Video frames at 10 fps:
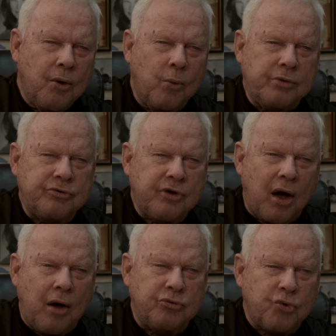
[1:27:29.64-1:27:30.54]
was
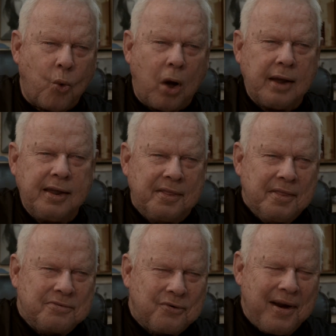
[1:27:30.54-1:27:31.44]
squawking
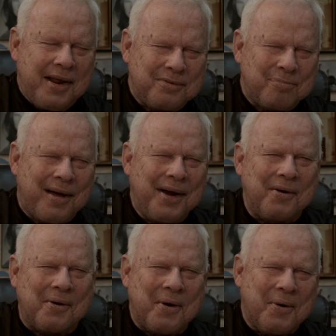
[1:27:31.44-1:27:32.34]
the
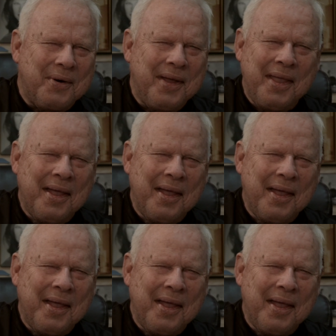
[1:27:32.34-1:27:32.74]
transponder code